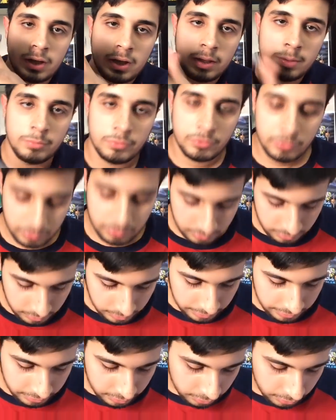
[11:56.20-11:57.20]
games. So
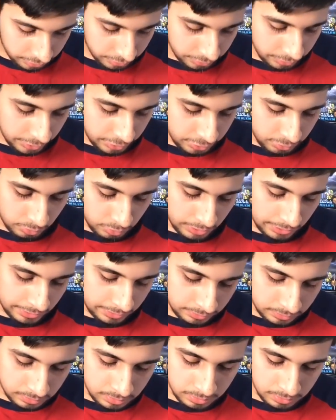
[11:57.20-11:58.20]
let's go through each one.
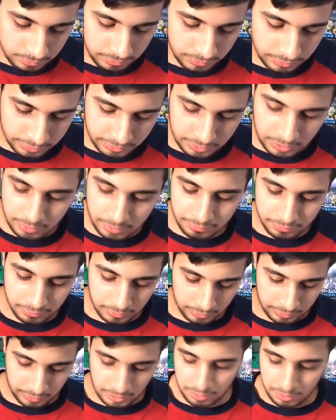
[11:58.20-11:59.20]
First off,
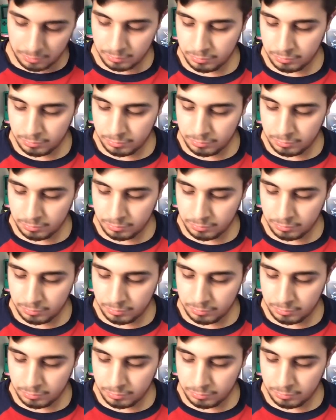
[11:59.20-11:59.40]
let's get